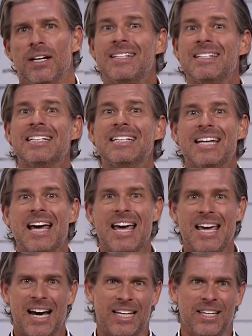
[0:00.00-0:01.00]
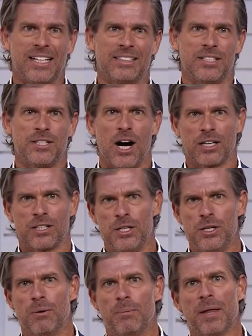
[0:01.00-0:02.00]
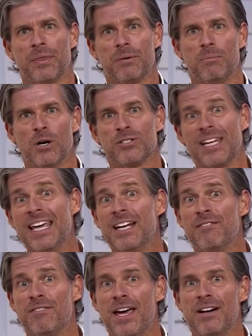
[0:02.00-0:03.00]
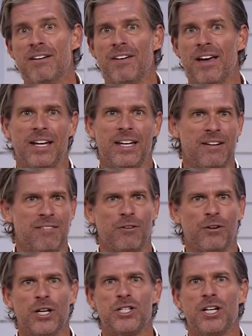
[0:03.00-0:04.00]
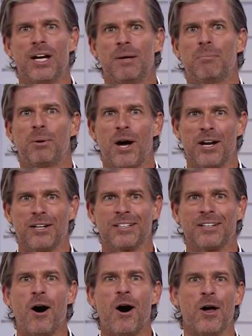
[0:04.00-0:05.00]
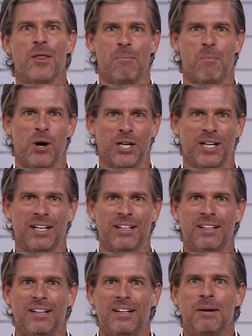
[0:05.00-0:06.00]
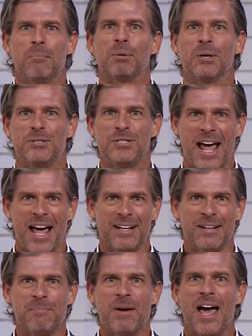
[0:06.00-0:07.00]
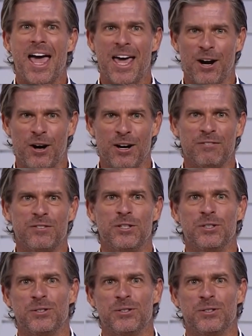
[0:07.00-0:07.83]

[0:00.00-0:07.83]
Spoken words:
Today, I'd like to talk to you about the most innovative and differentiated product on the market, Protandim Nrf2